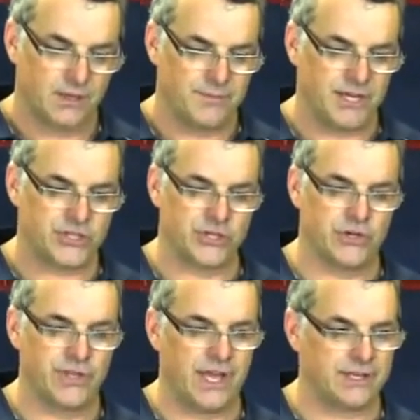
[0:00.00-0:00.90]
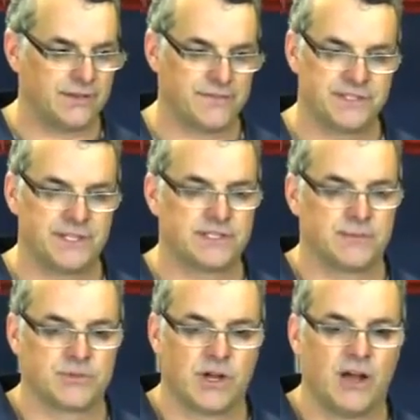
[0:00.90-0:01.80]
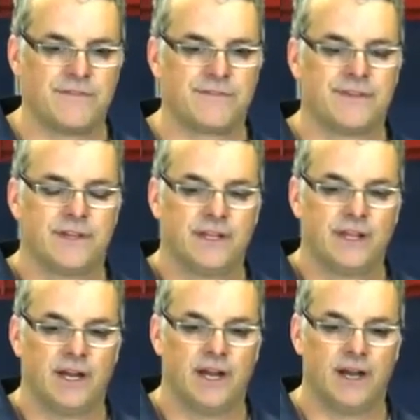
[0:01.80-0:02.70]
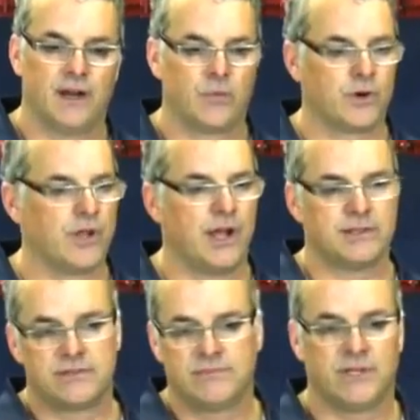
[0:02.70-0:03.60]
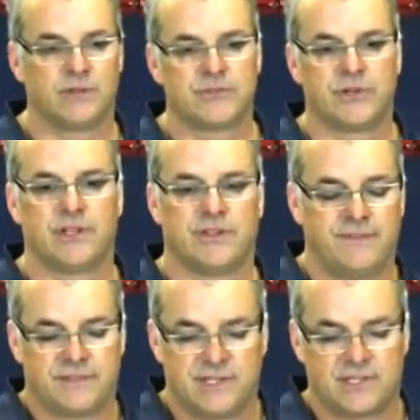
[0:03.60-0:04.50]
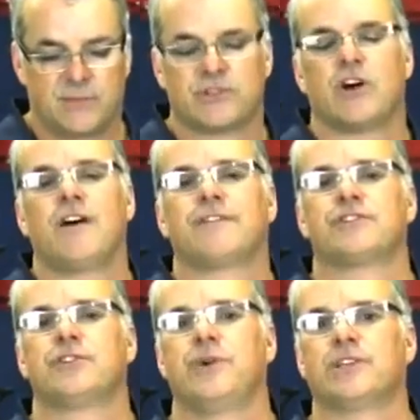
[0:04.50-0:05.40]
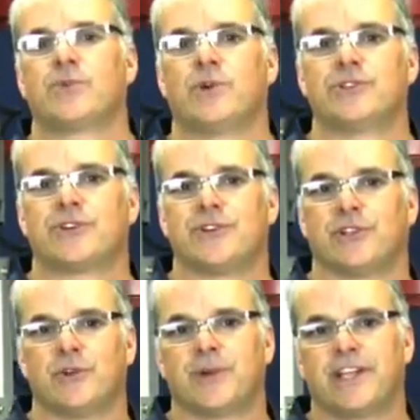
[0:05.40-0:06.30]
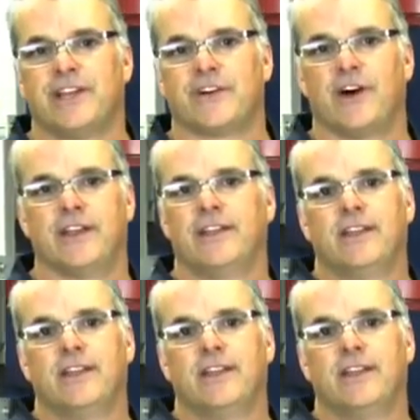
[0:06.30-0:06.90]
make sure that if the system's off, we're not, turning. If the system was off for 2 weeks, we wouldn't turn the lubricator on.